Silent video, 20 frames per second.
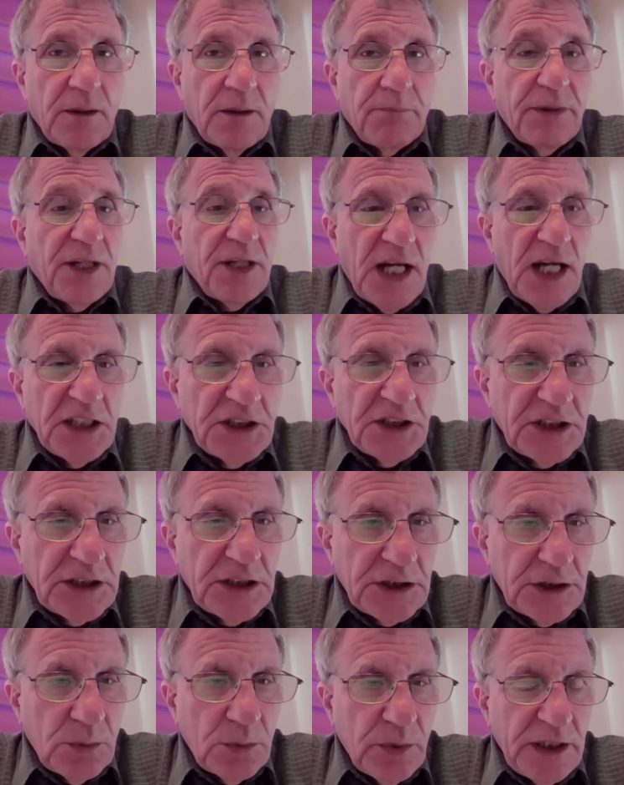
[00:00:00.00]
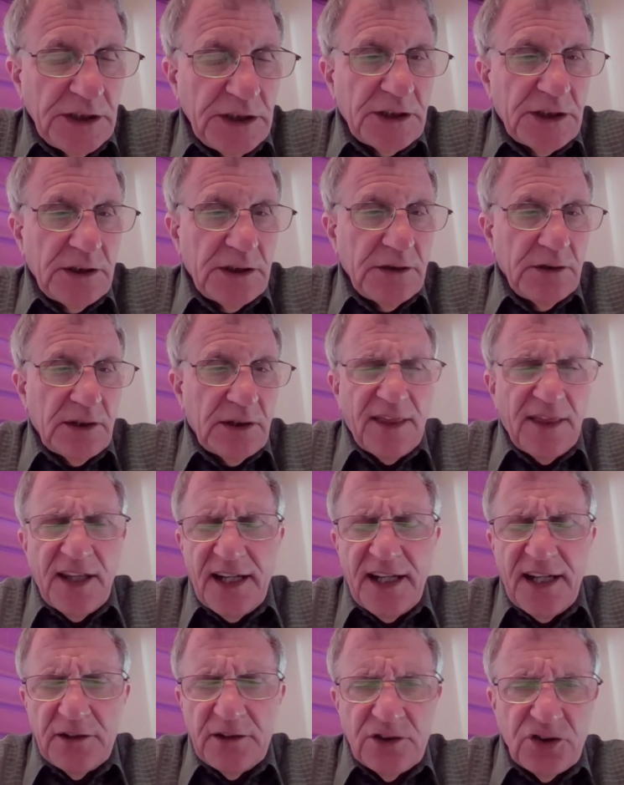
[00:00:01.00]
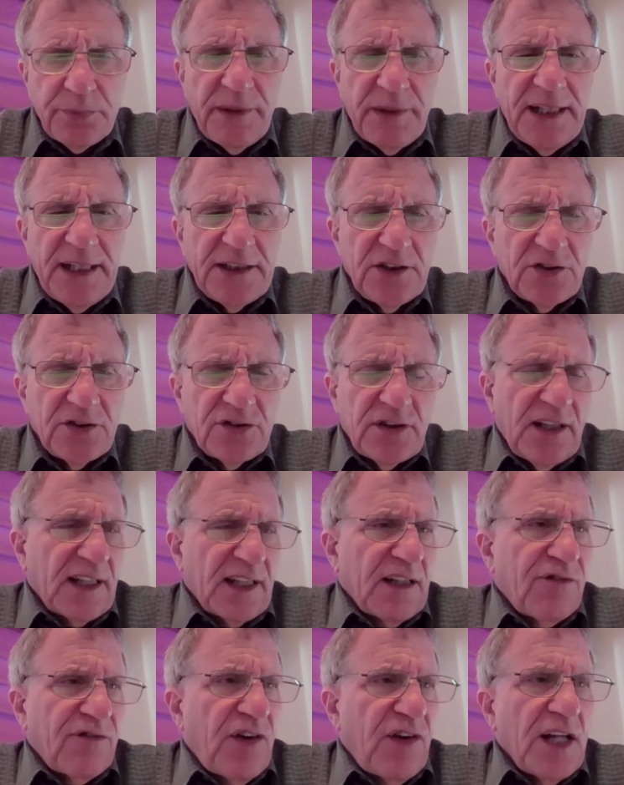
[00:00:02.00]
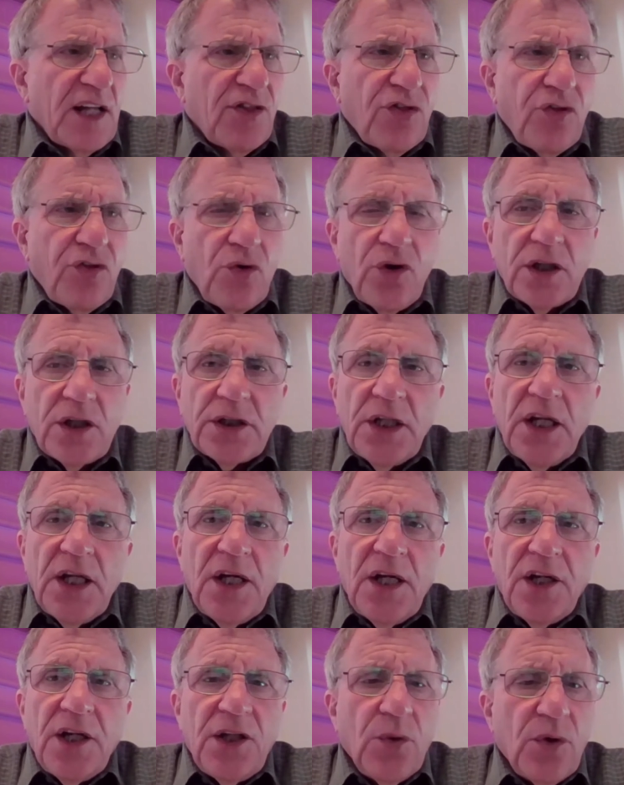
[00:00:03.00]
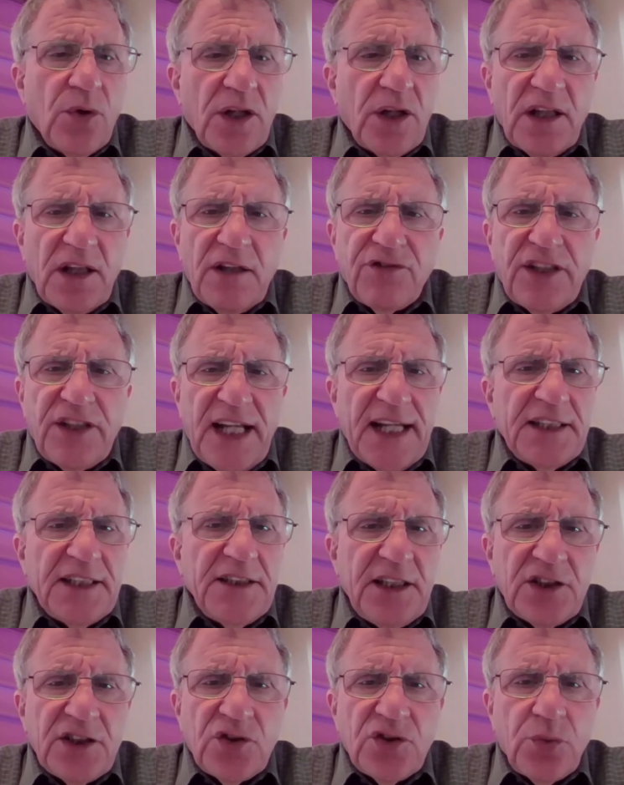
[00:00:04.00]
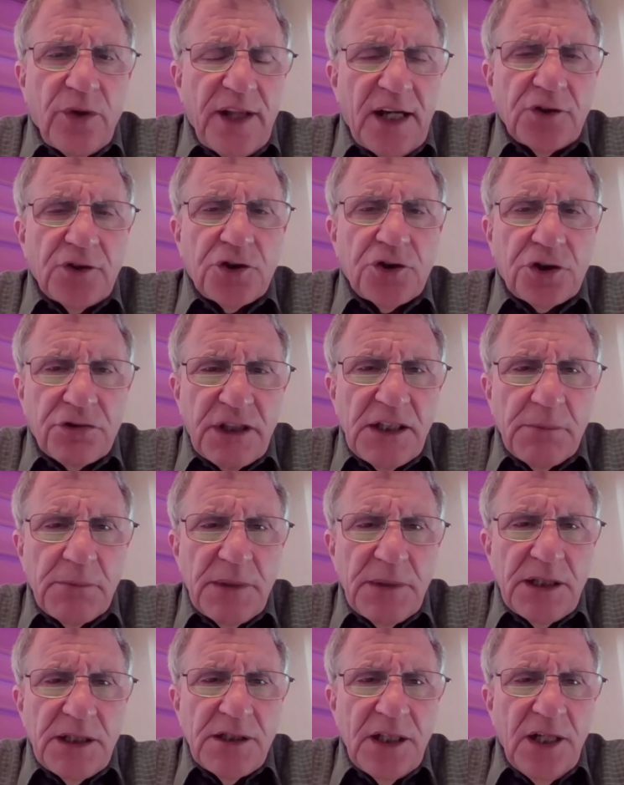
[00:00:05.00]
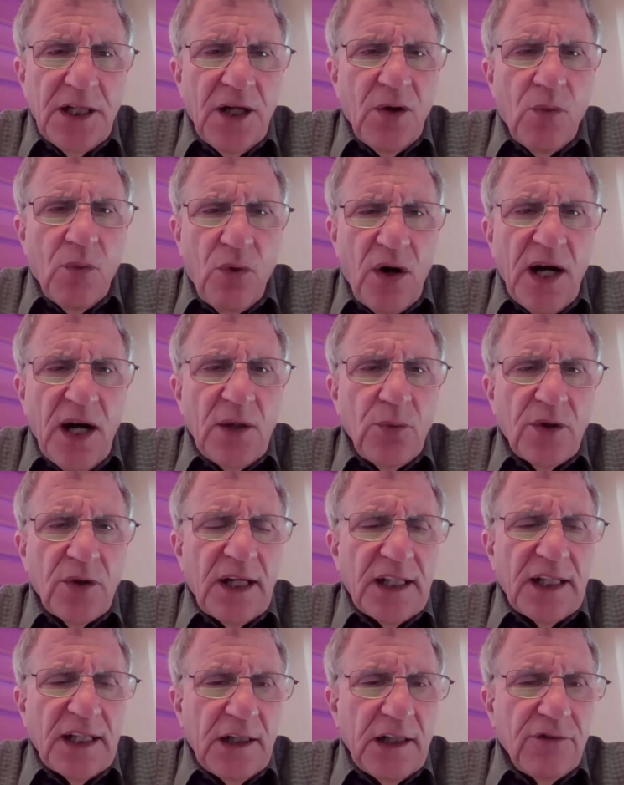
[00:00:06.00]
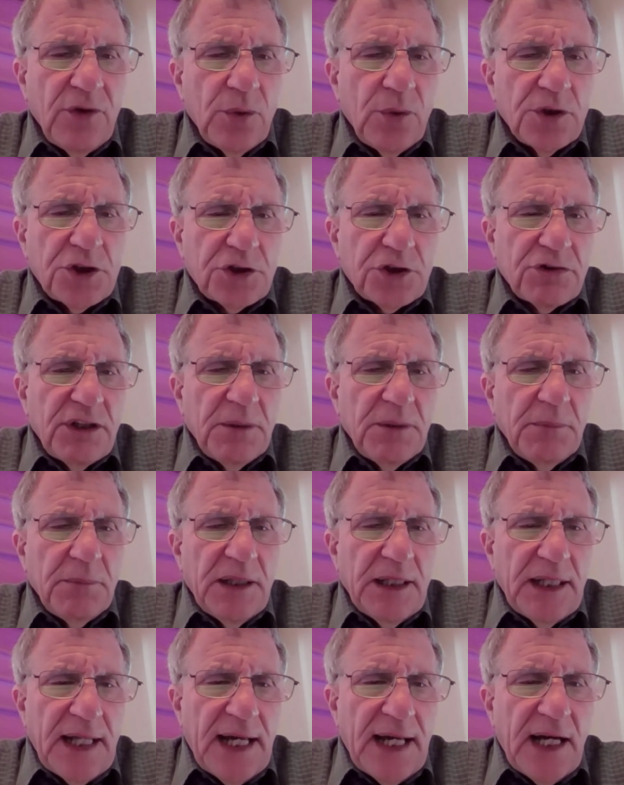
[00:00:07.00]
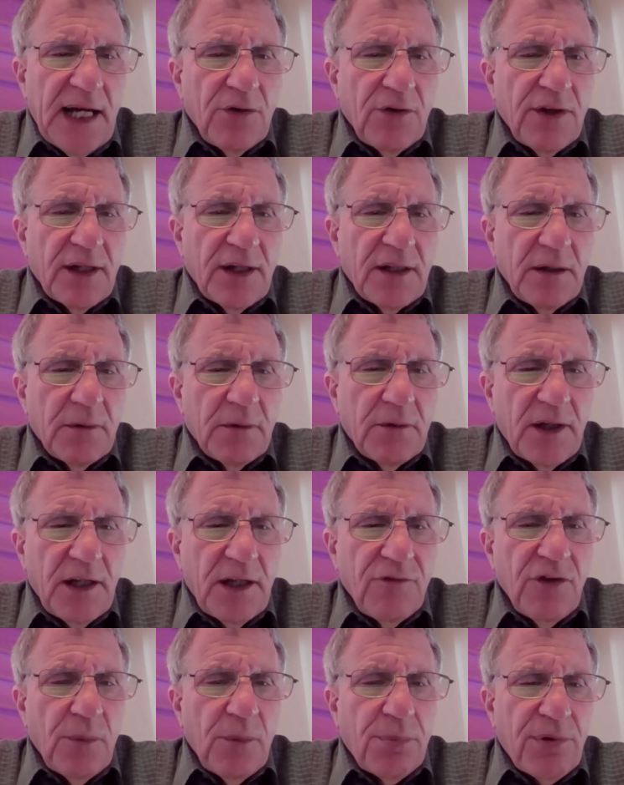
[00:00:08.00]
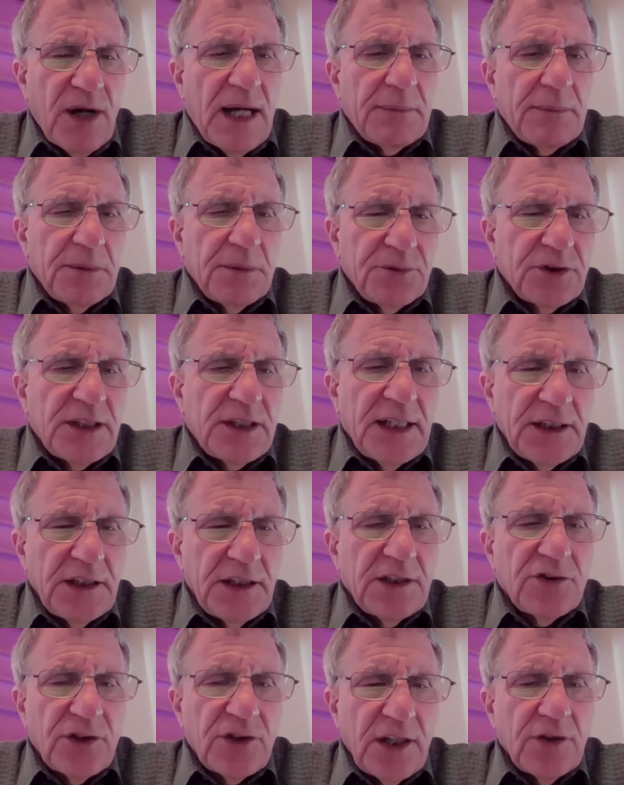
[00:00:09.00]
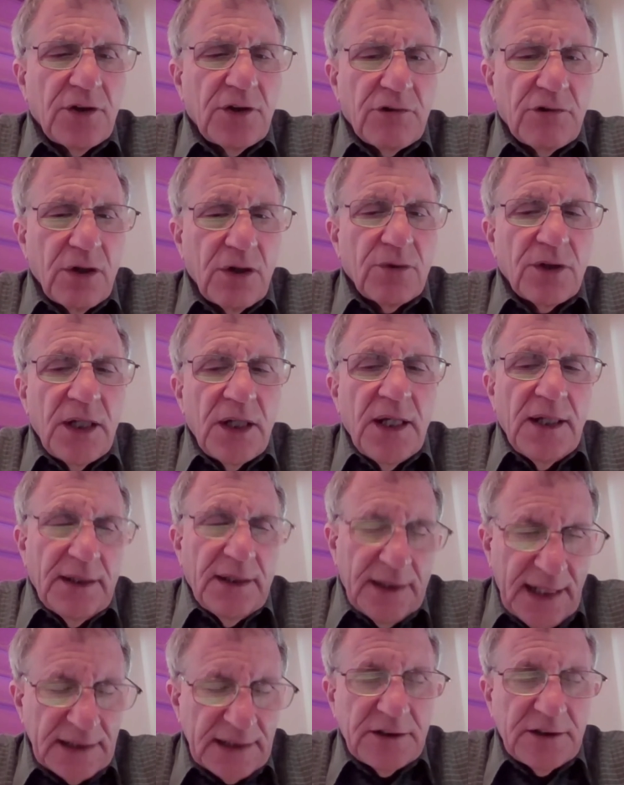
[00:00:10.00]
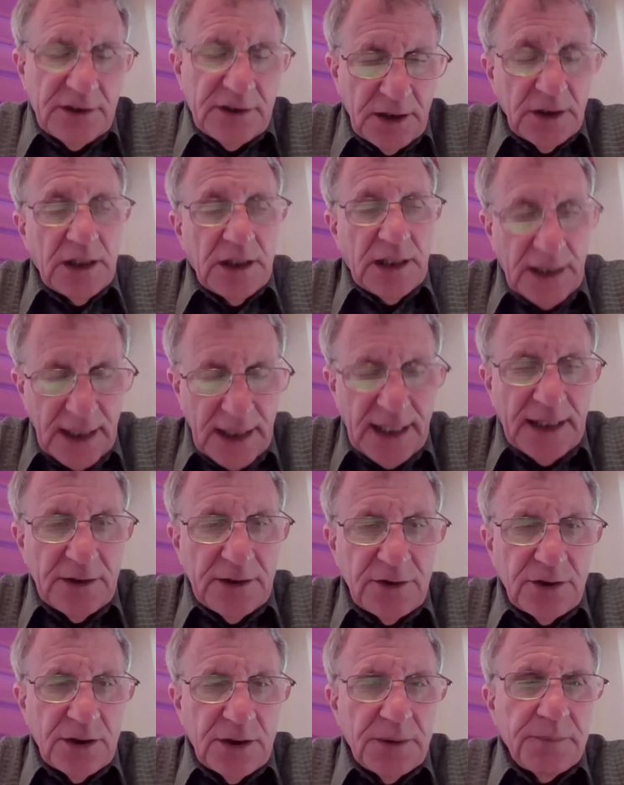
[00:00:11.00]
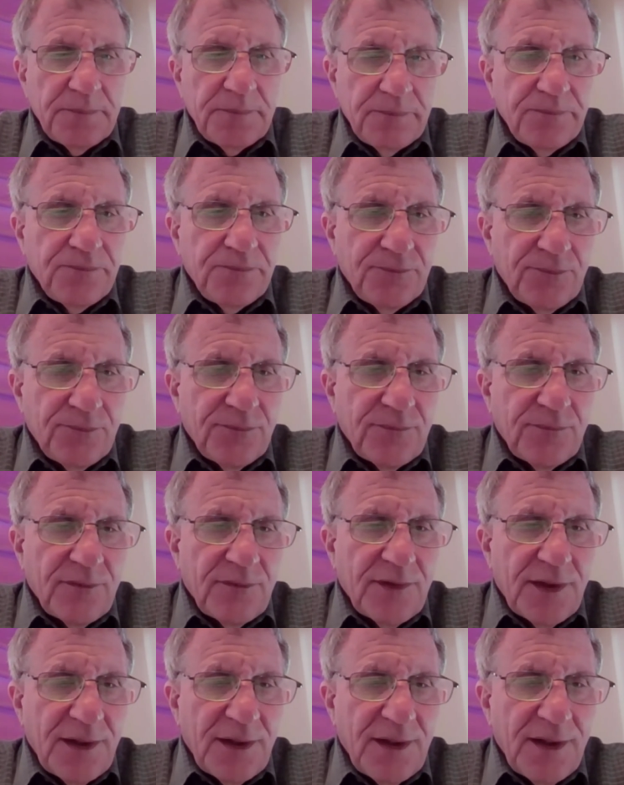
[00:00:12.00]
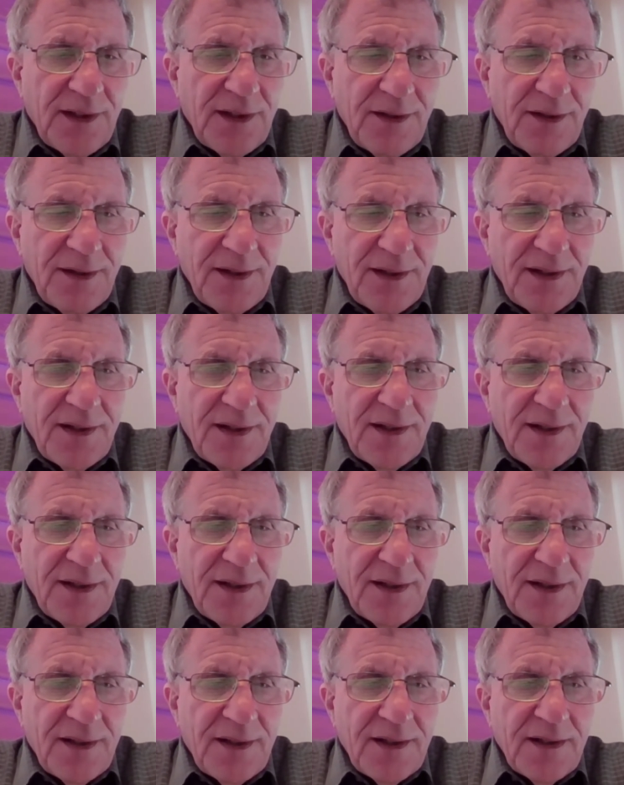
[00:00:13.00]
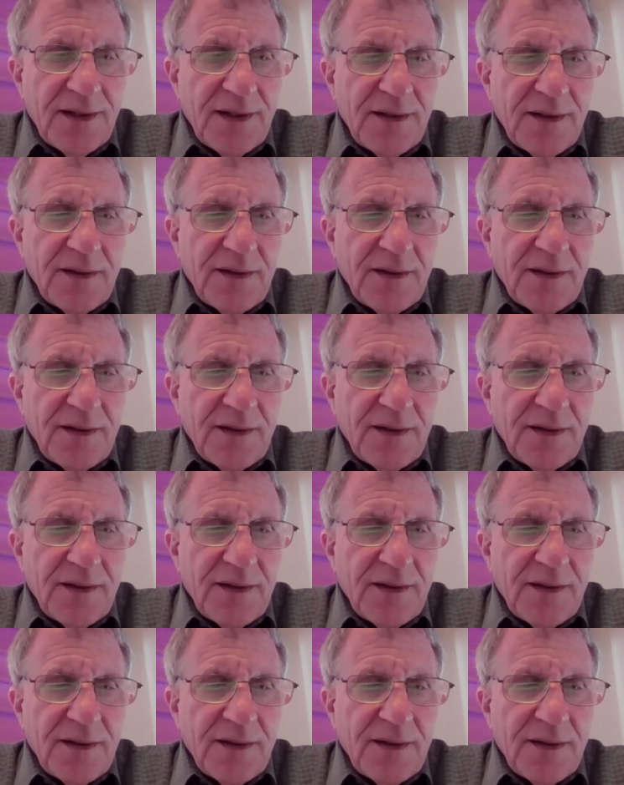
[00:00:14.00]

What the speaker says: benign situation. I think I explained this, like if I thought you were going to live 10 years without treatment, why would I give you a treatment now that can give you problems 10 years down the road? Yeah, that was the conservative approach, and maybe that buys us some time of good life and some